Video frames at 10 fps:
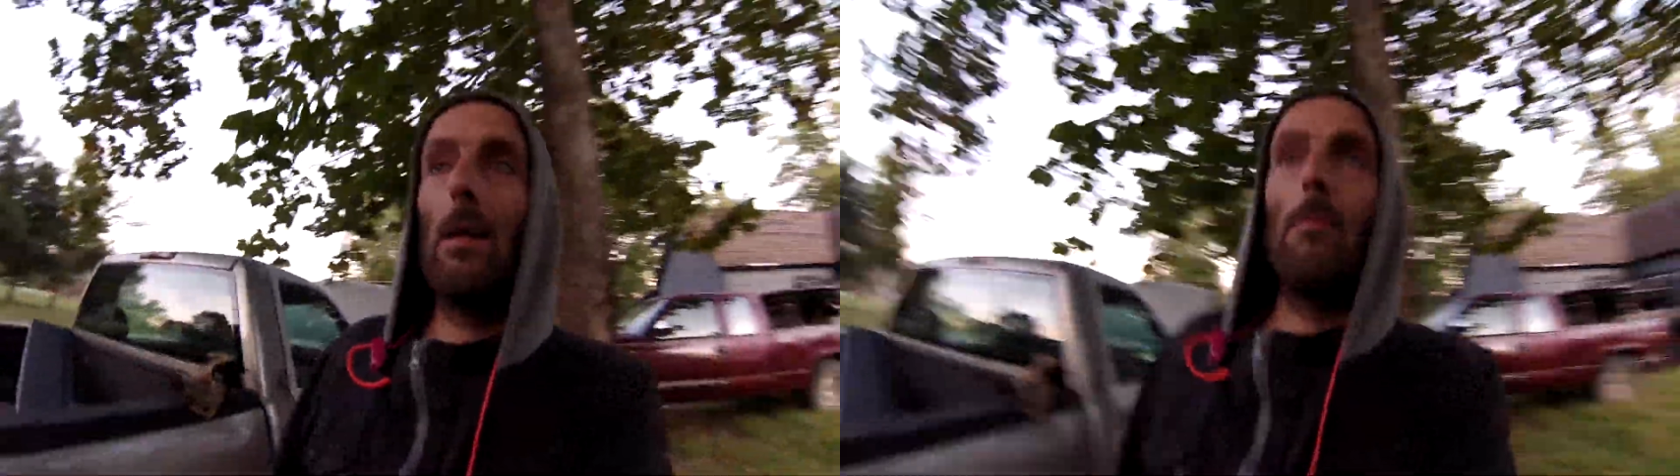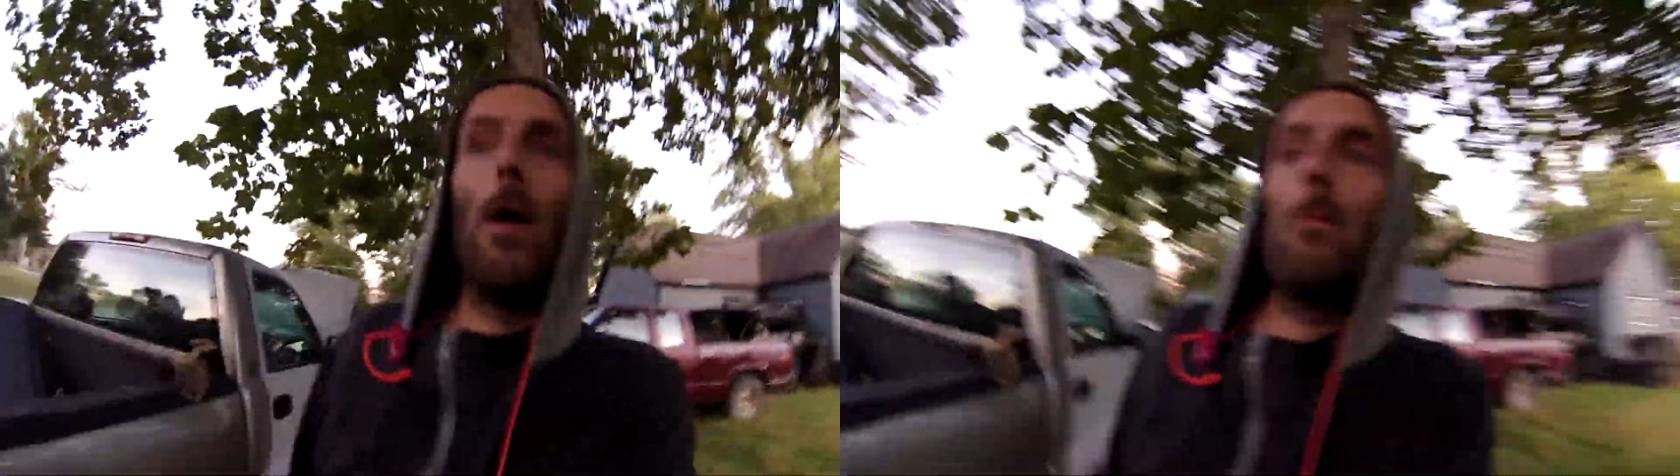
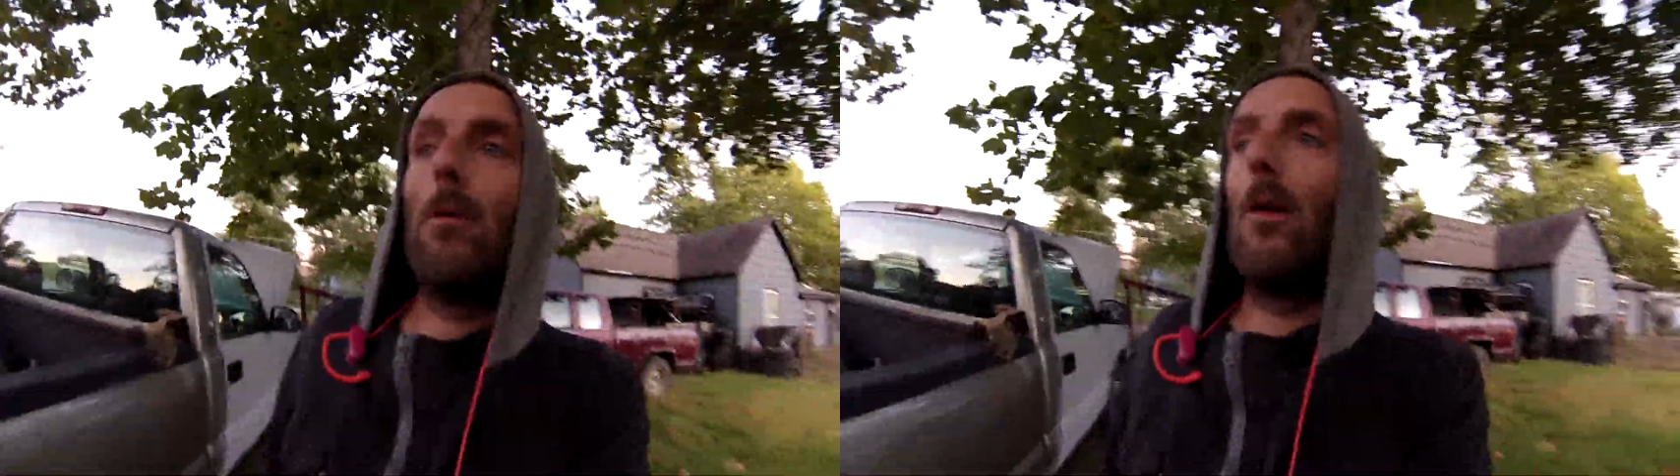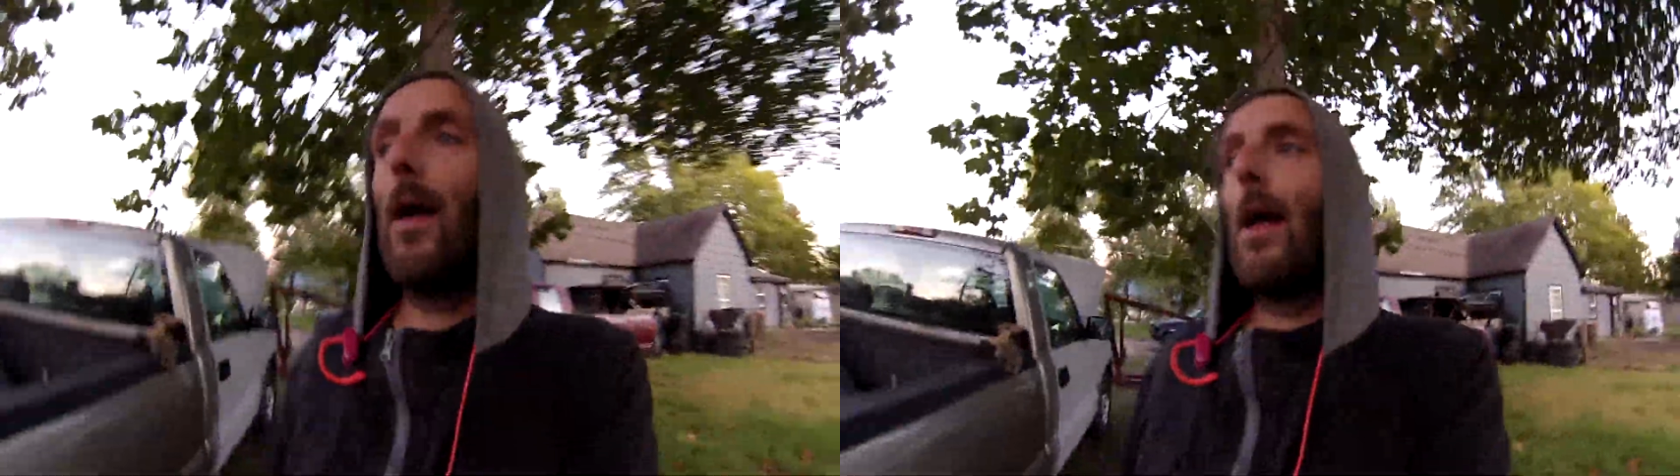of primer,
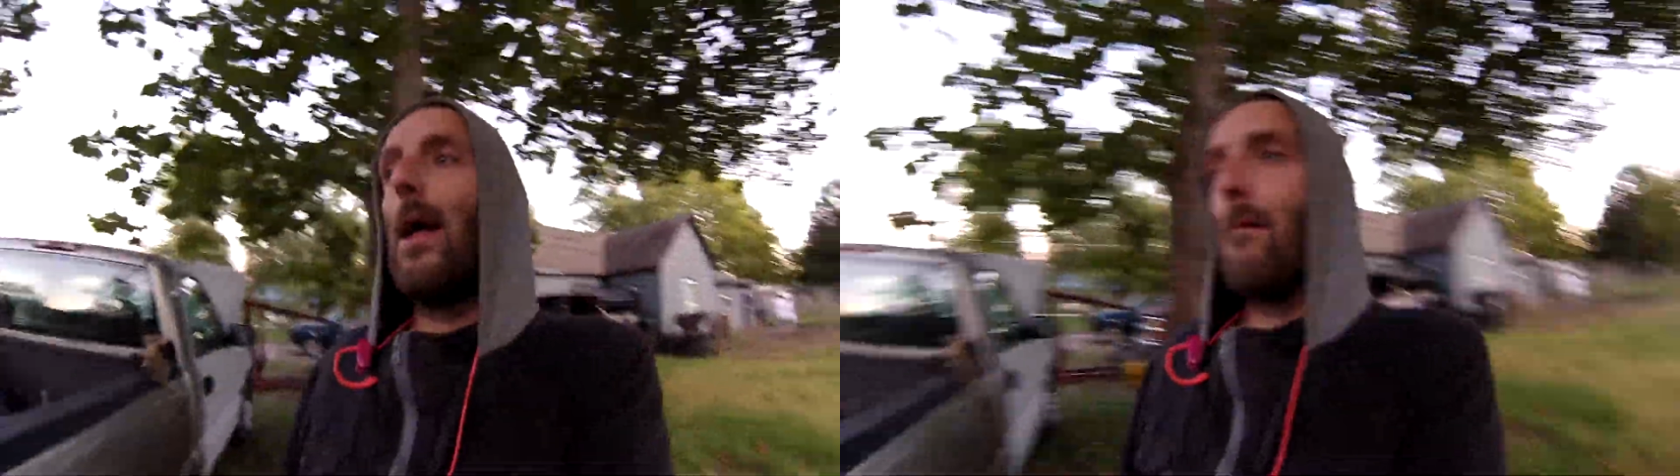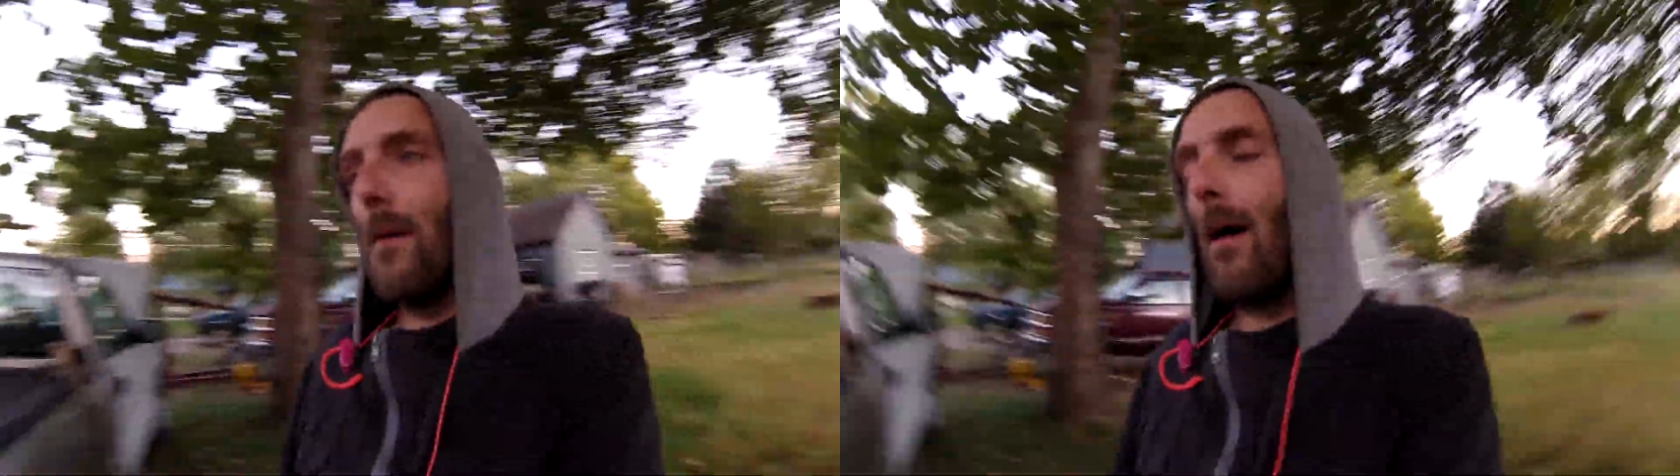and I
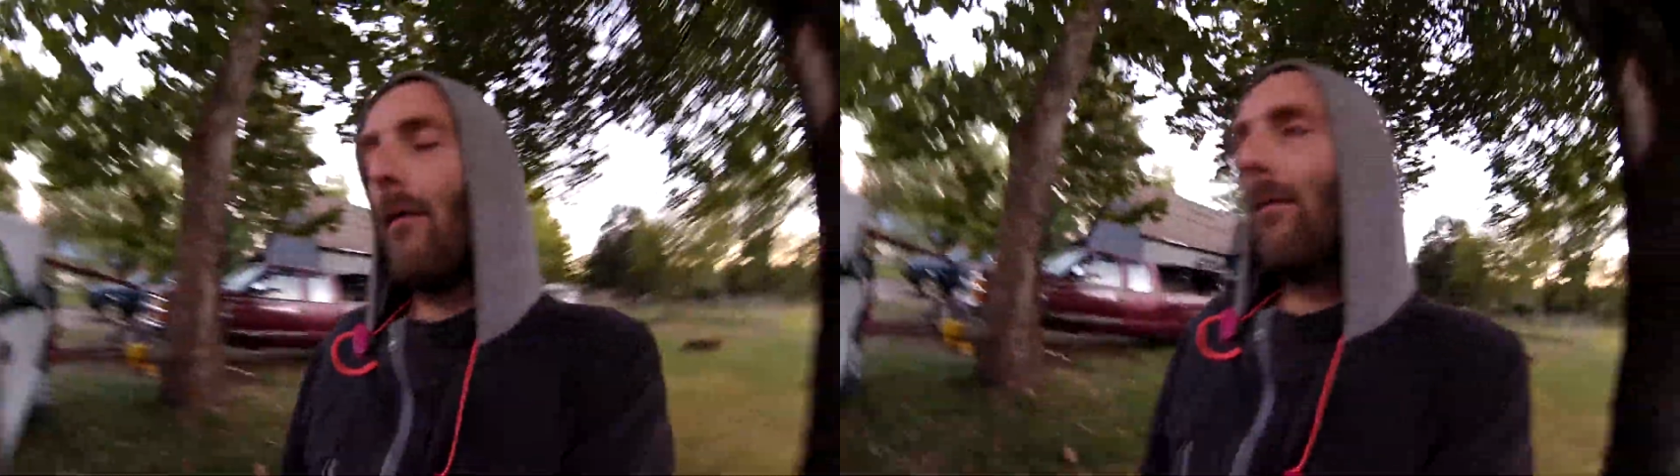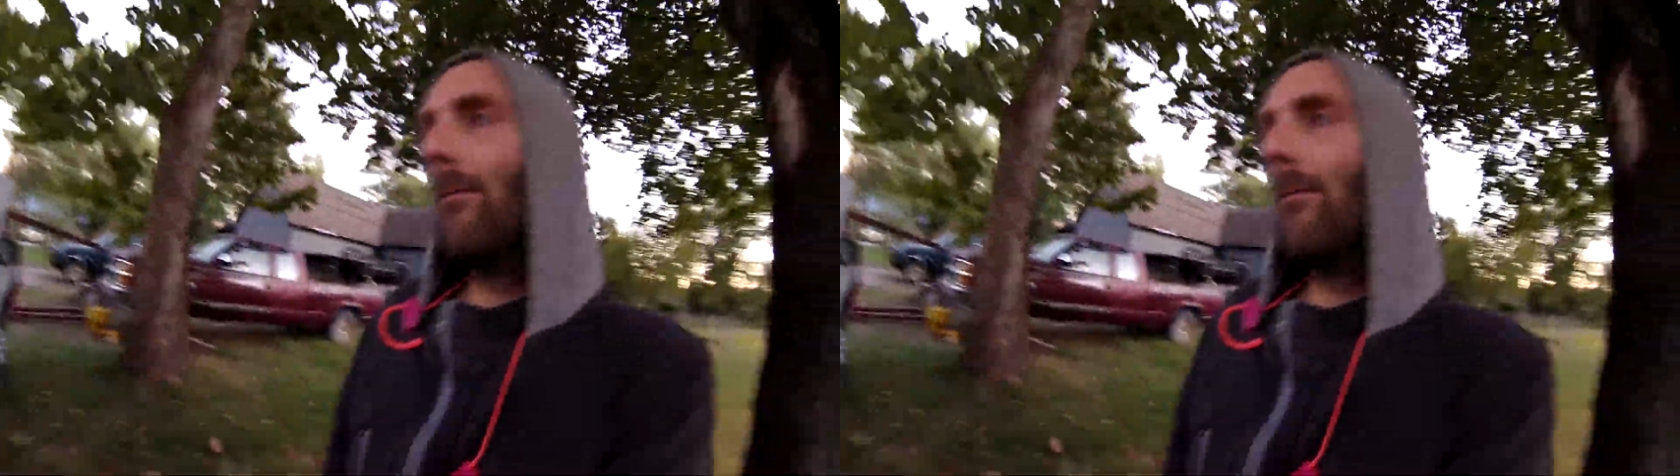had about